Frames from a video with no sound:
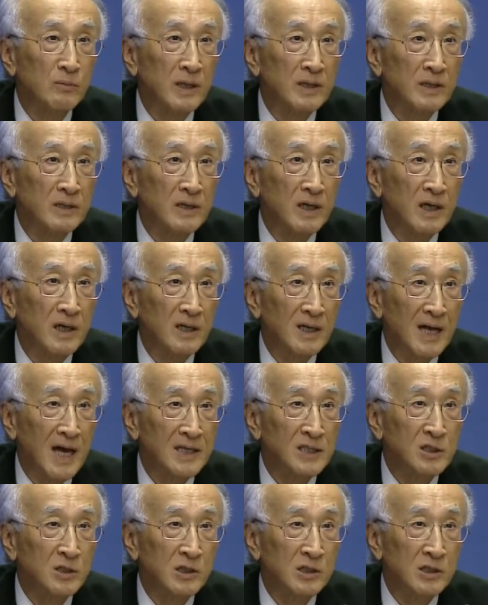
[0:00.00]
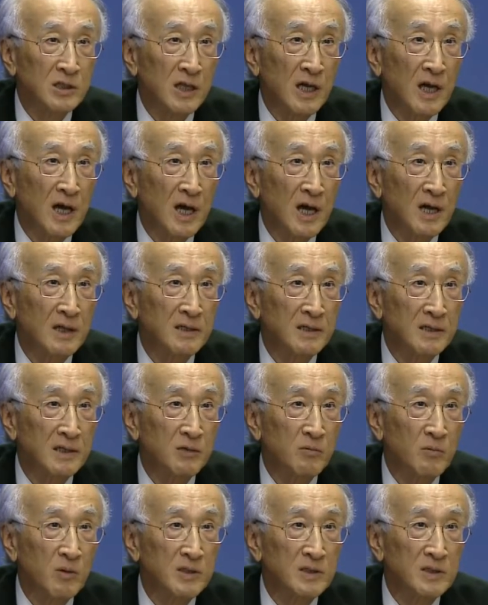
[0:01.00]
but uh, last year
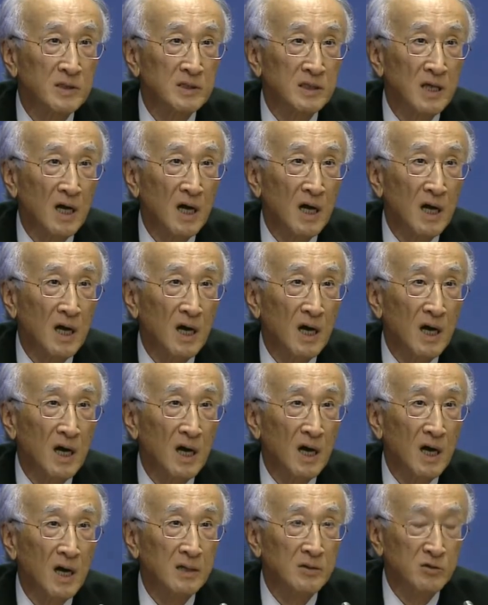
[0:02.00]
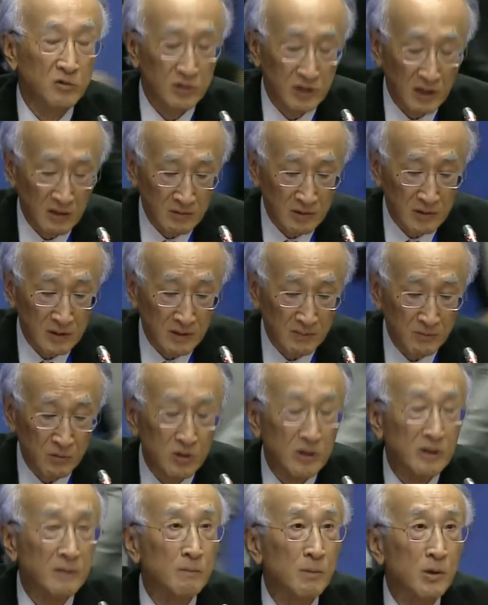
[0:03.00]
it was the
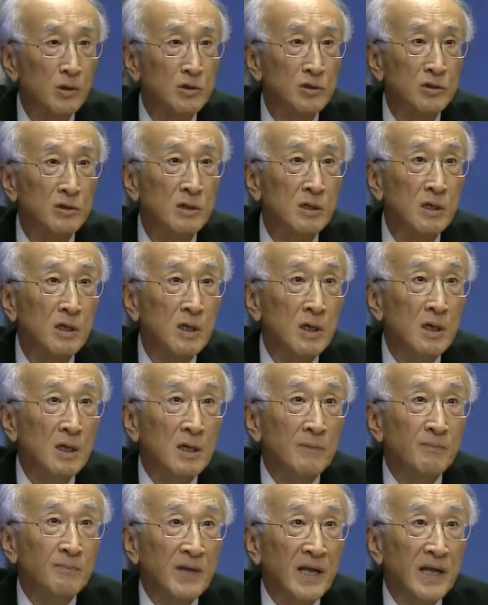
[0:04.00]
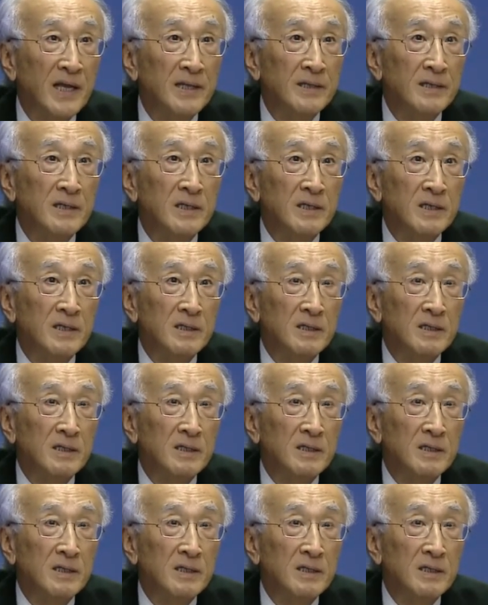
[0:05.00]
2017 version. And